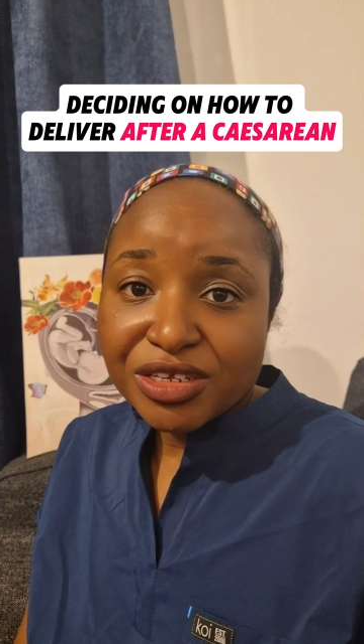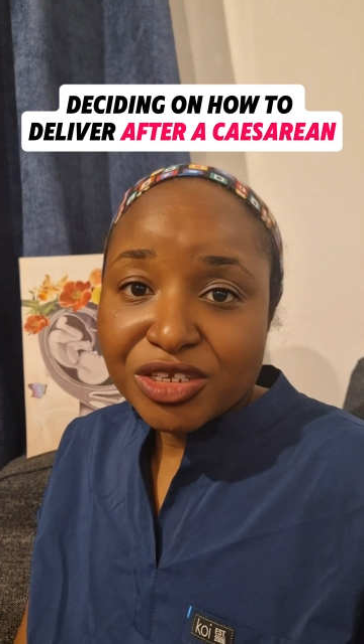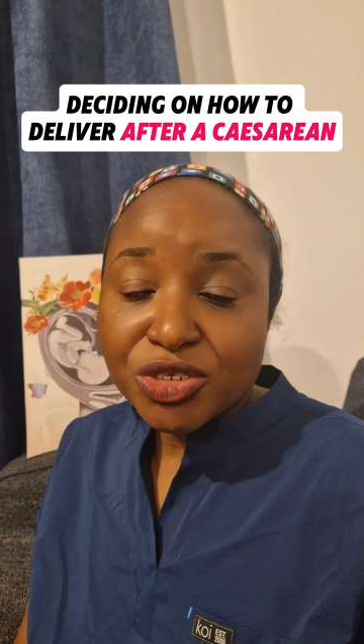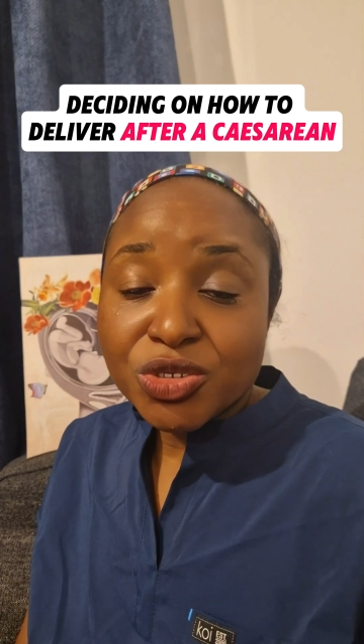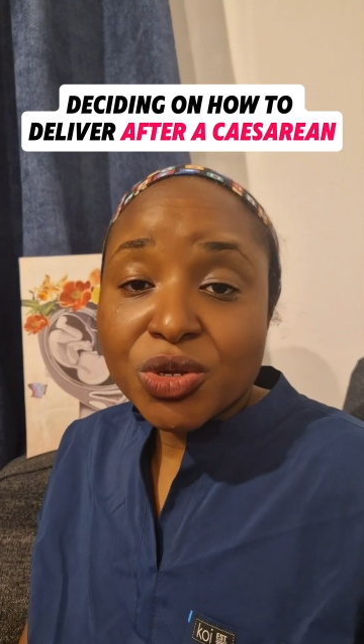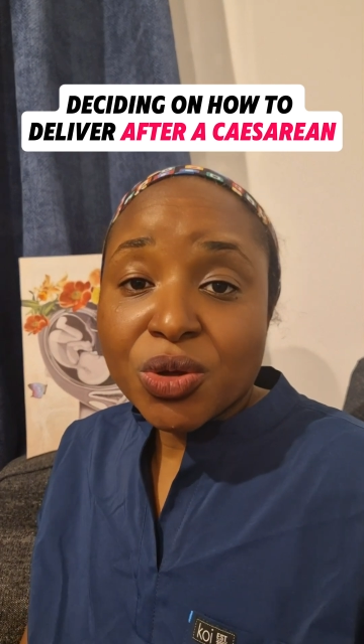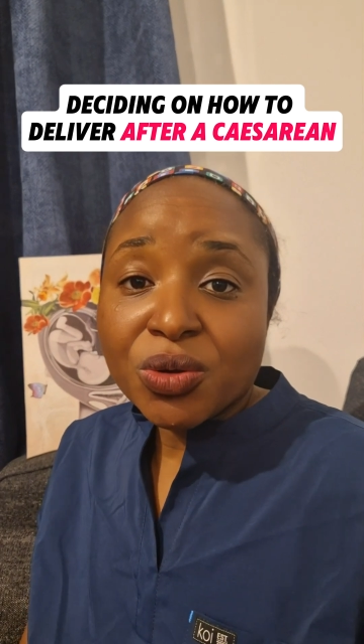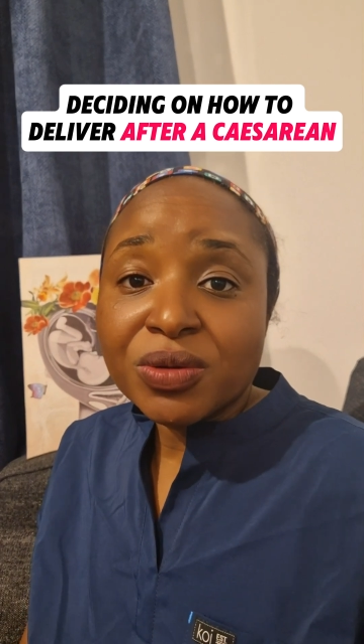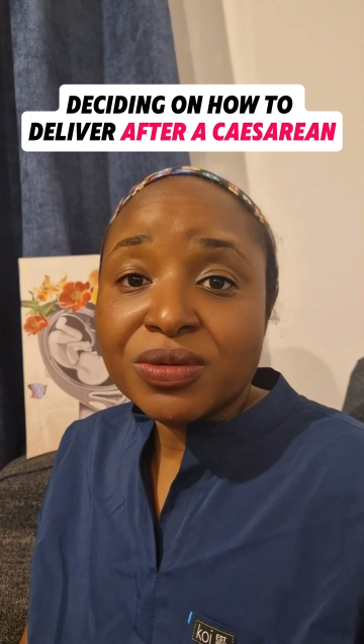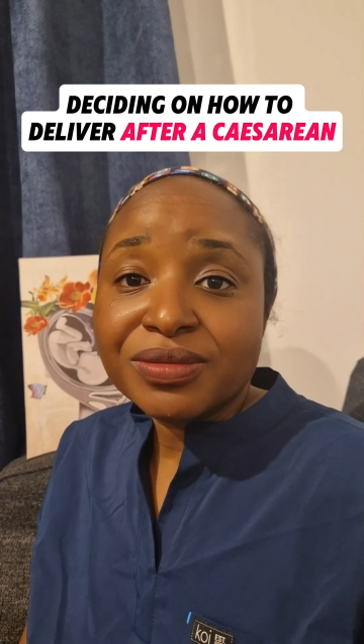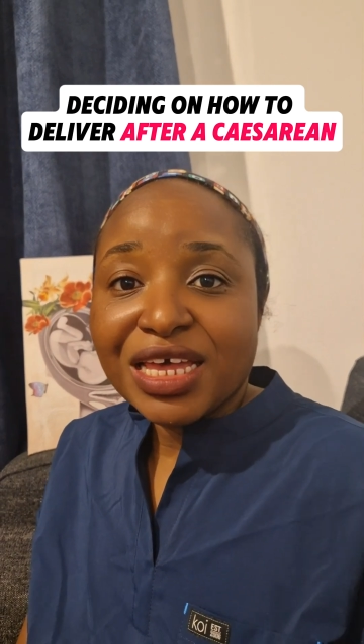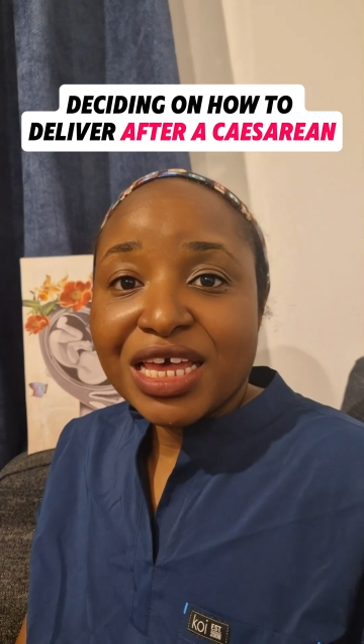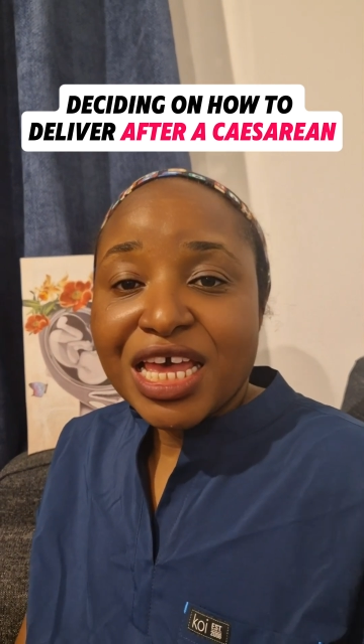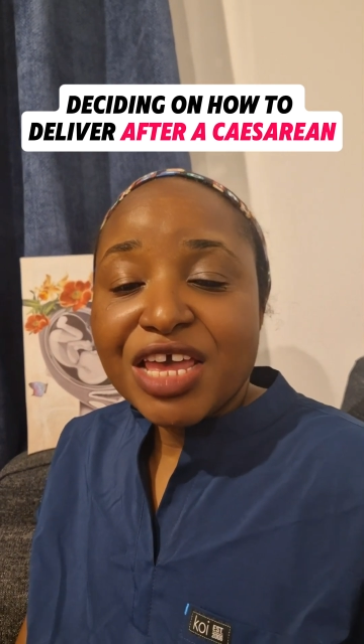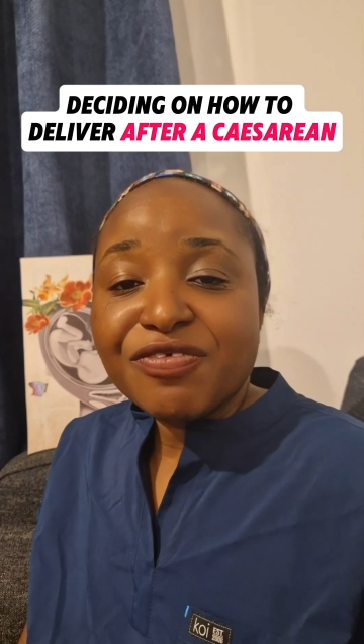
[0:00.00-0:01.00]
So,
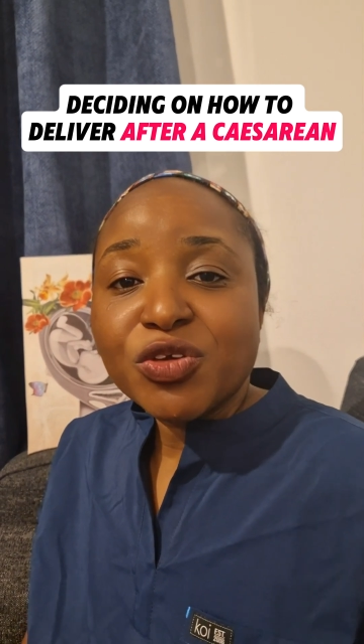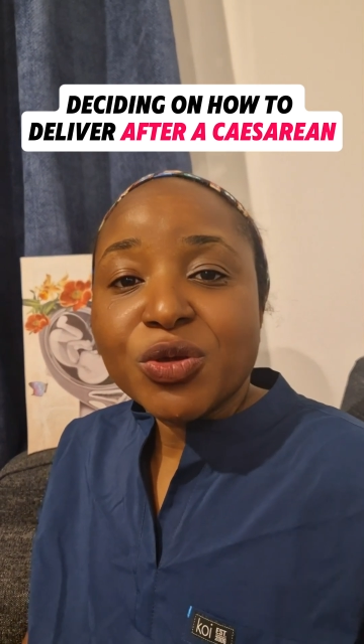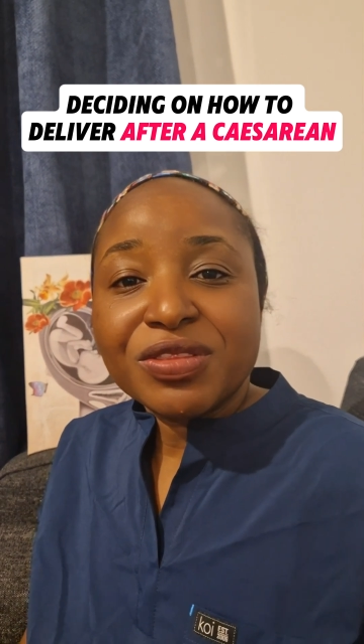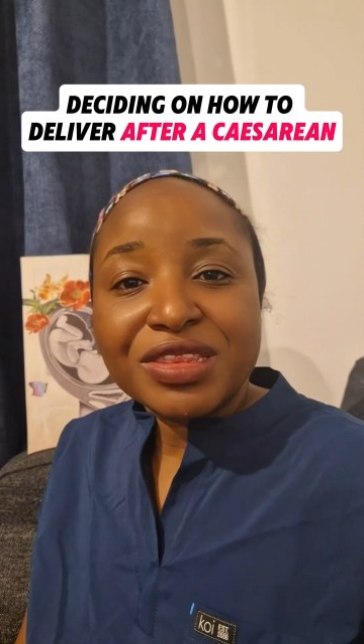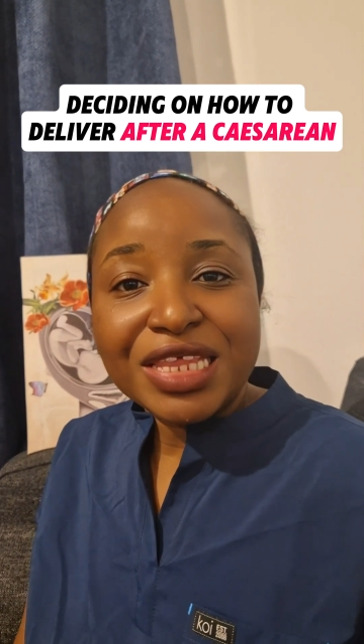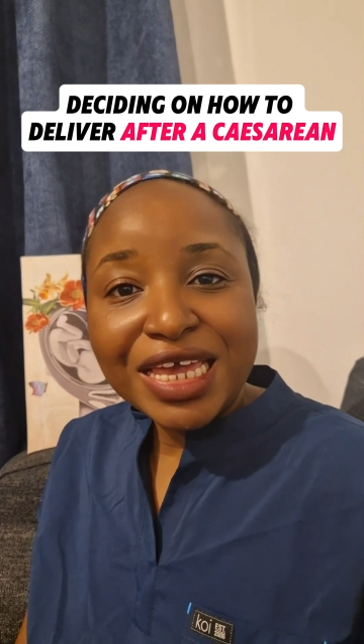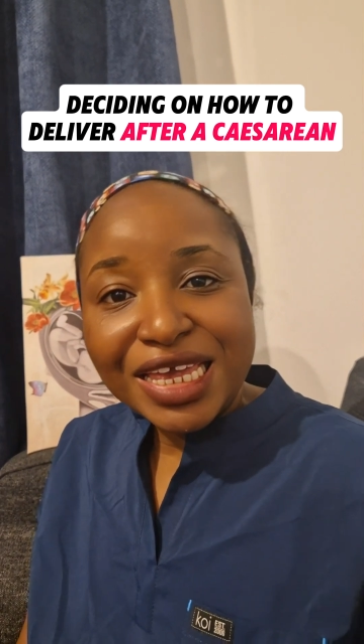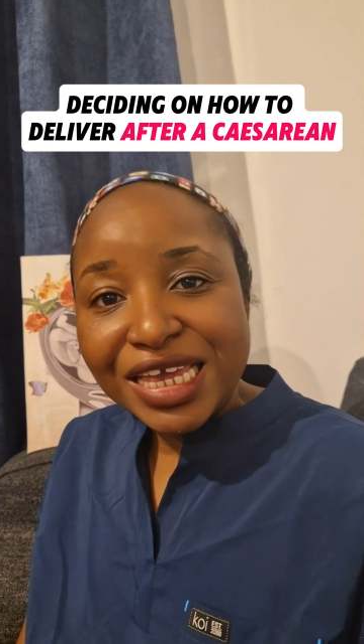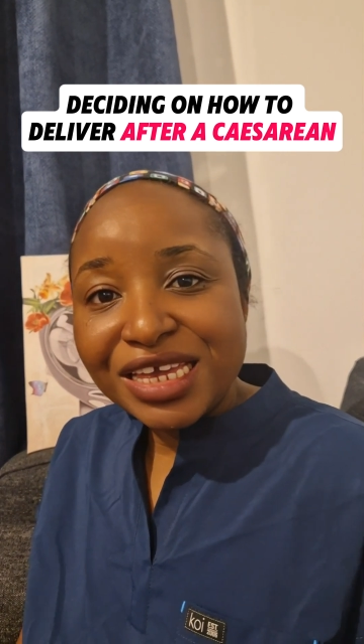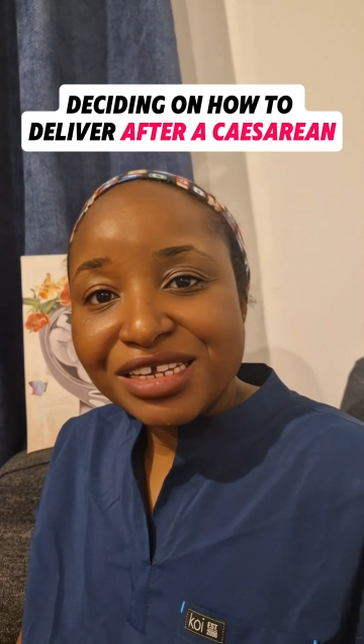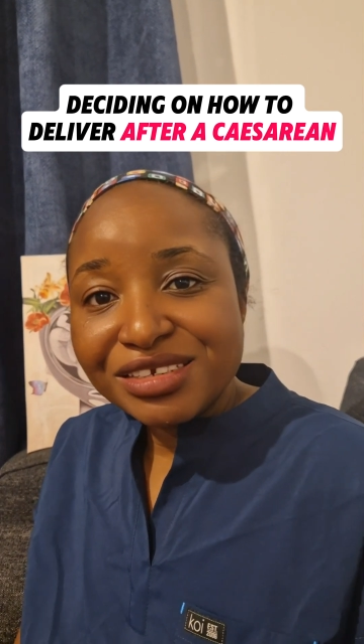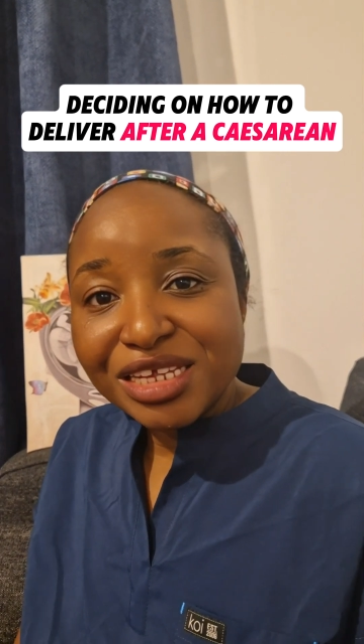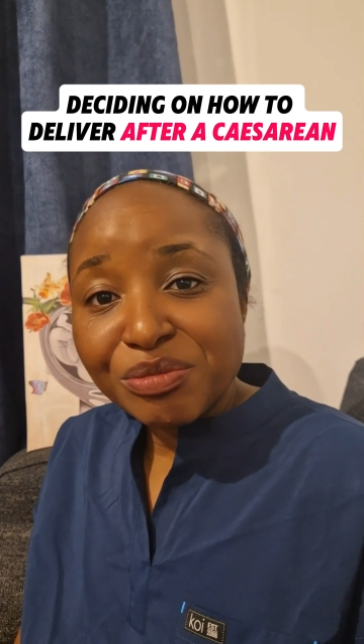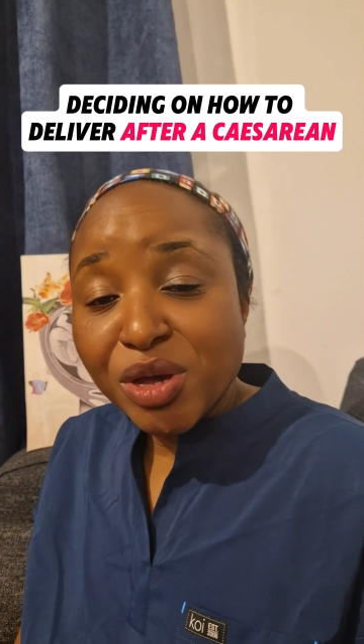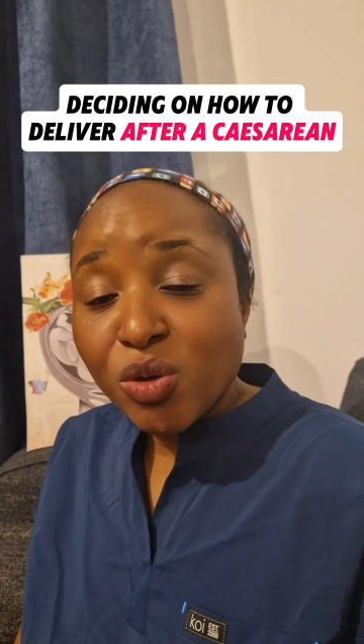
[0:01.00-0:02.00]
if you're
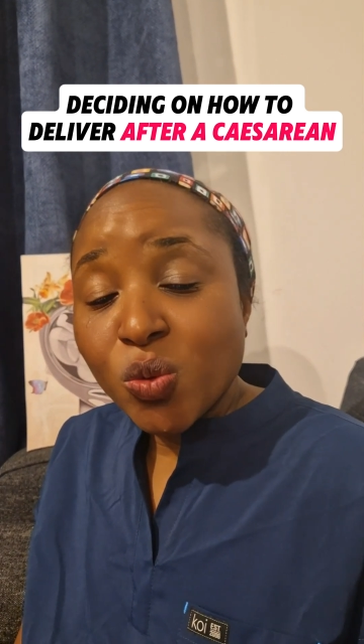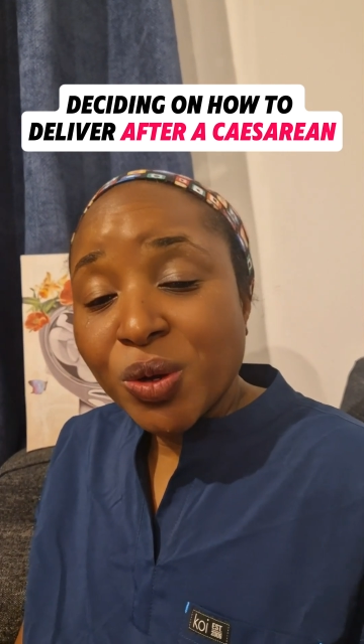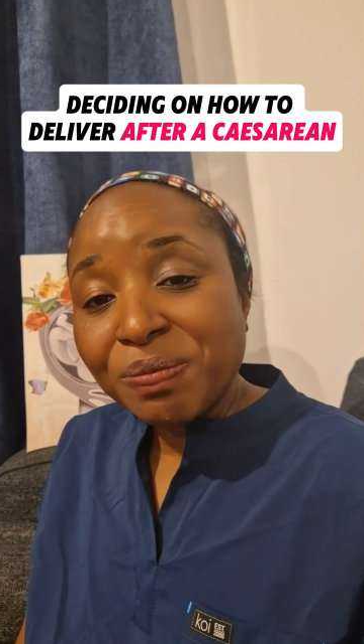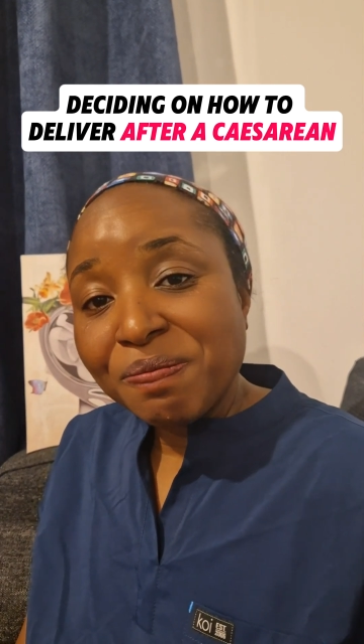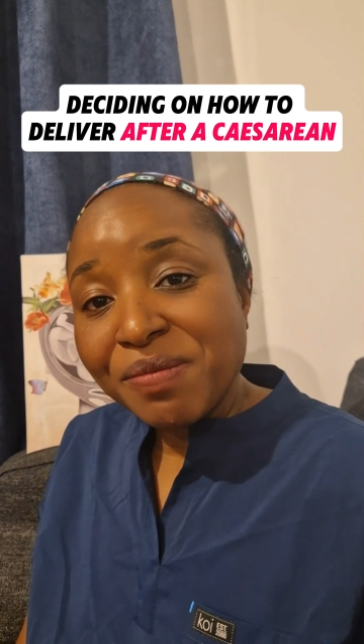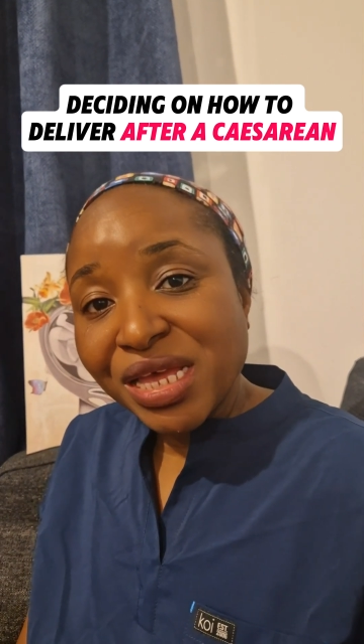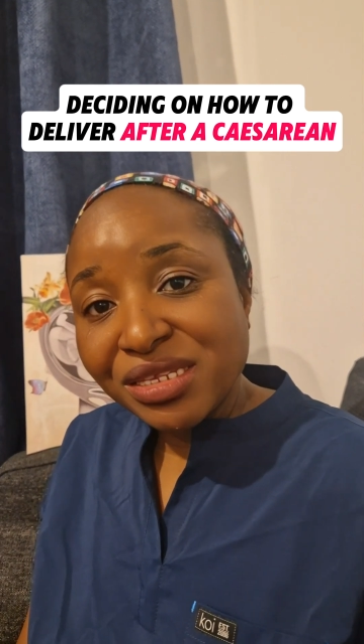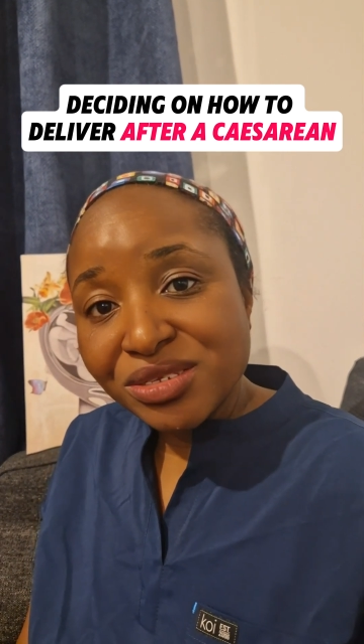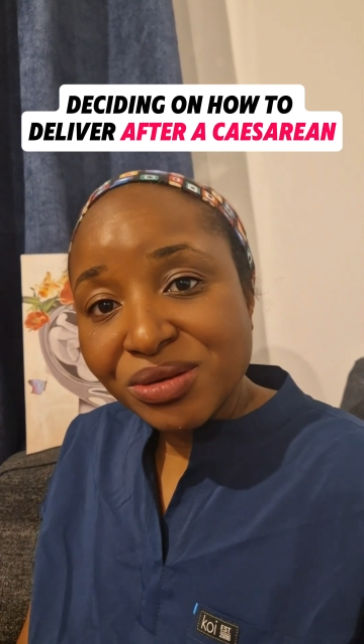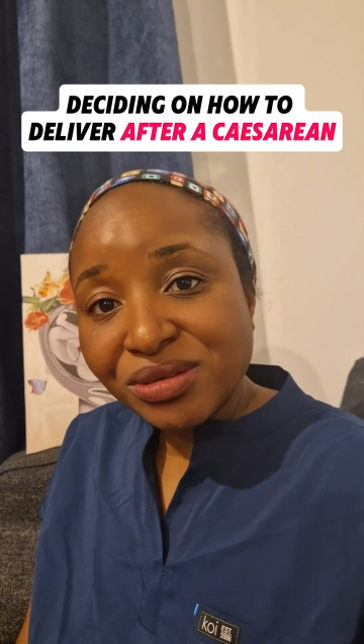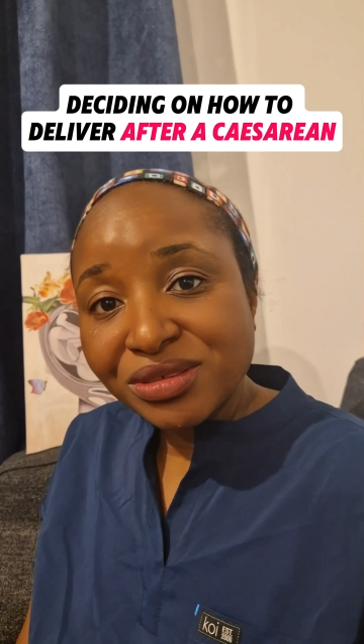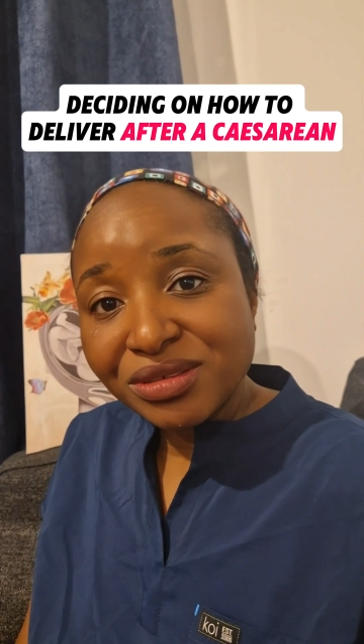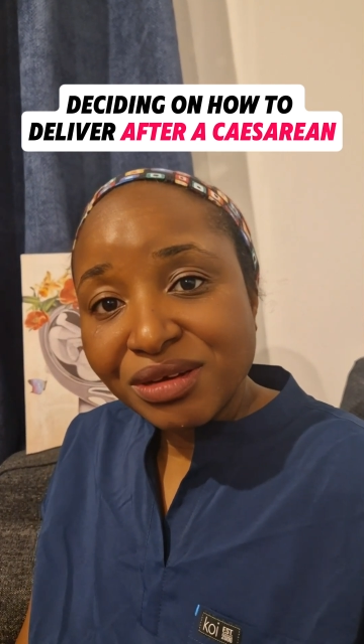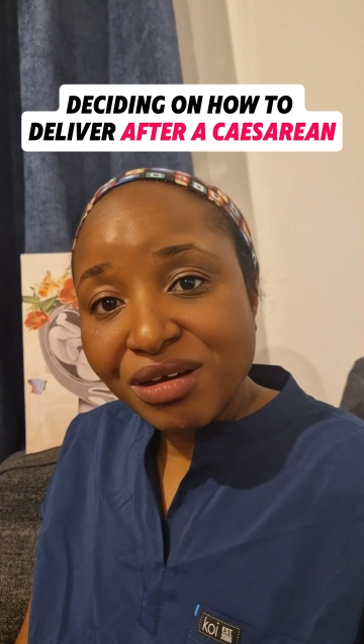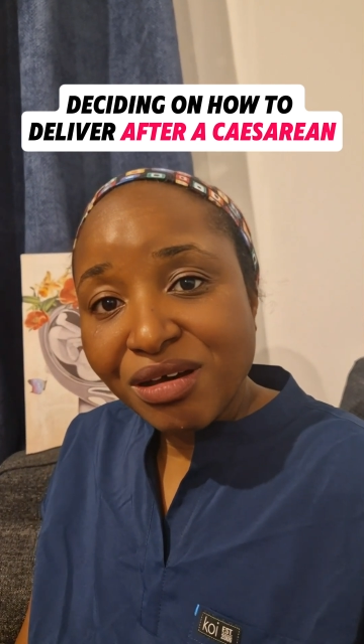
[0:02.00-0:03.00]
thinking about what method